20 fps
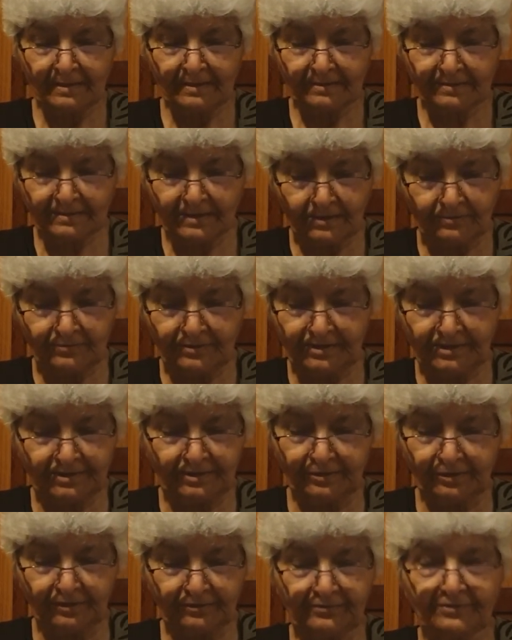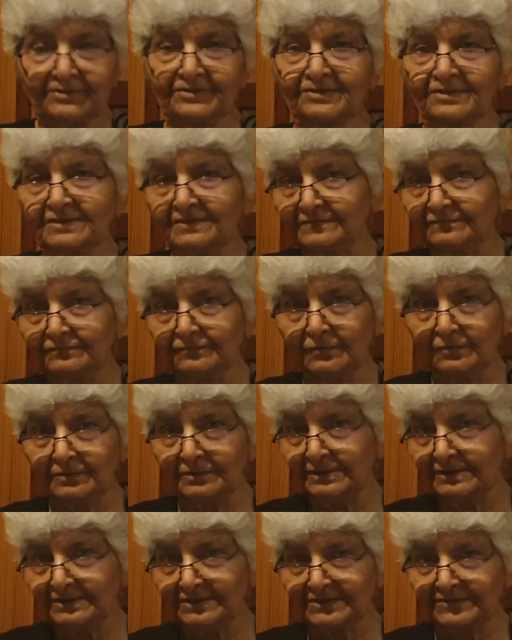South did not receive
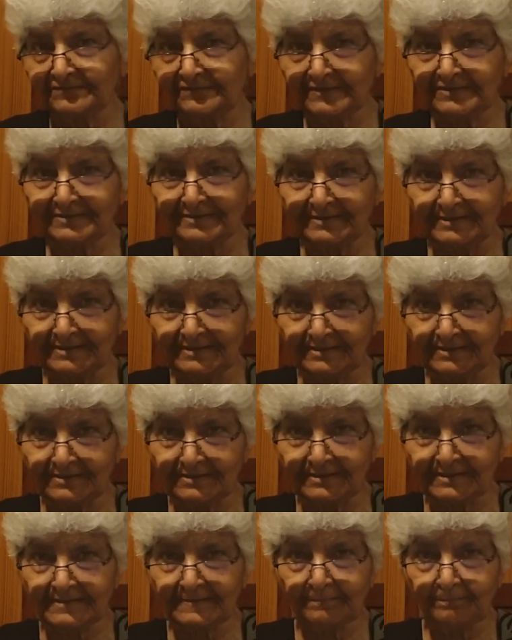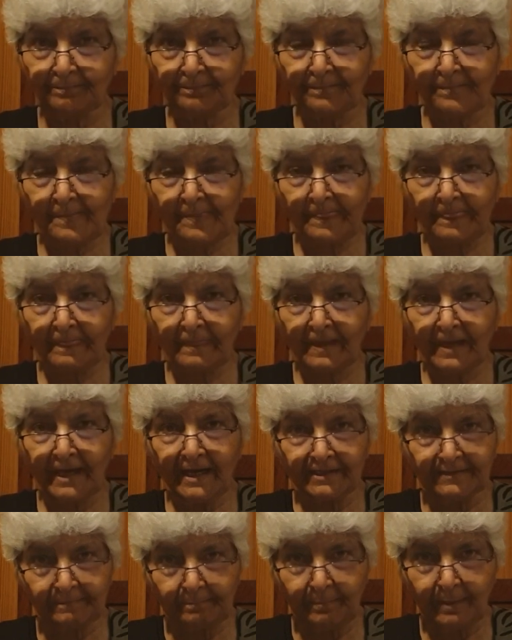all these facilities
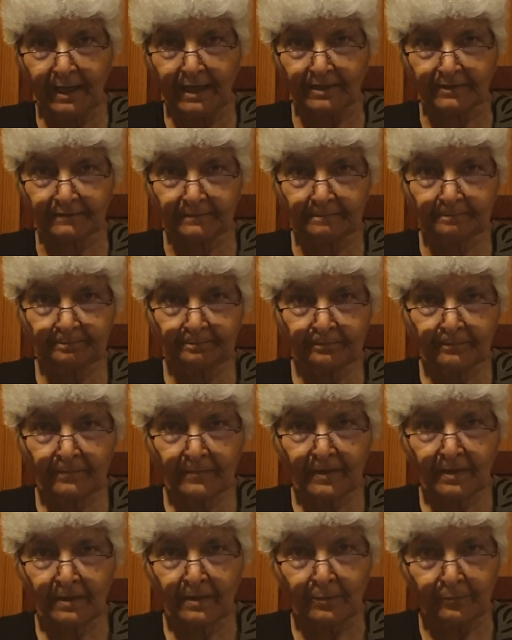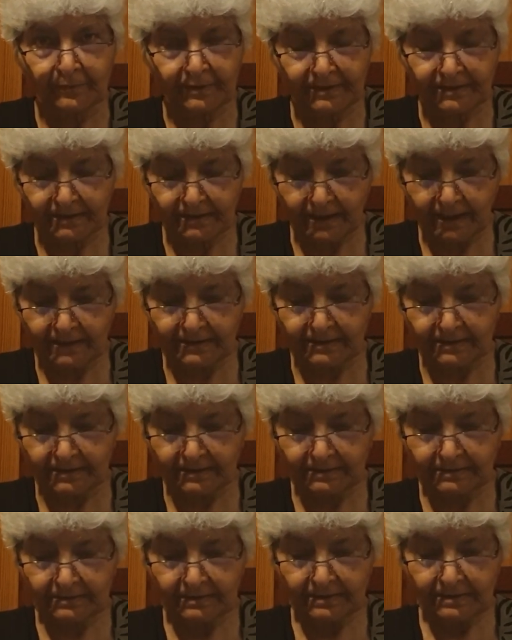at par with the
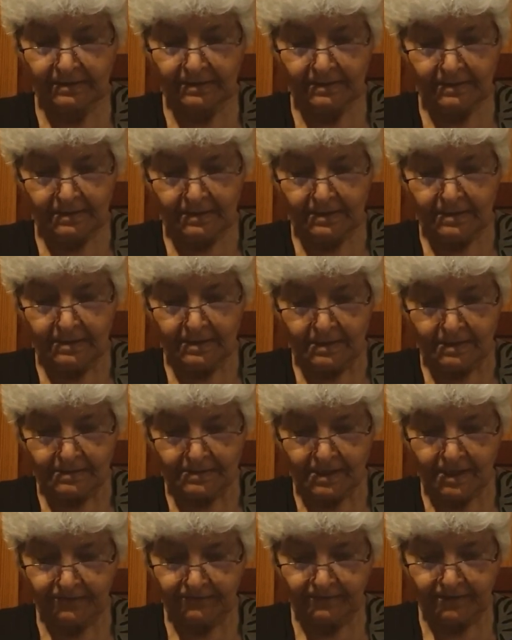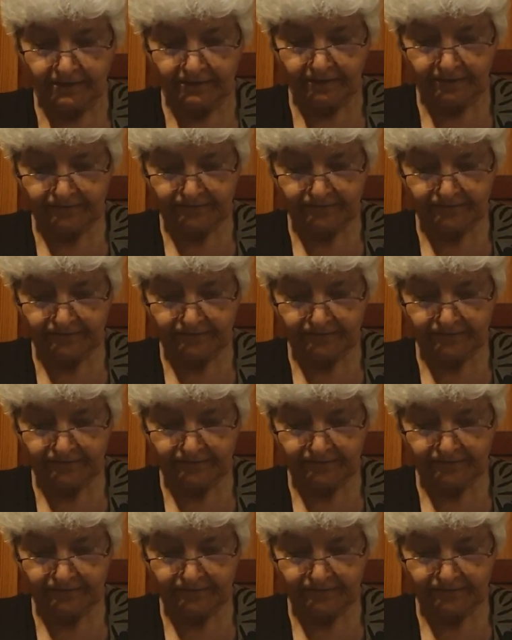other northern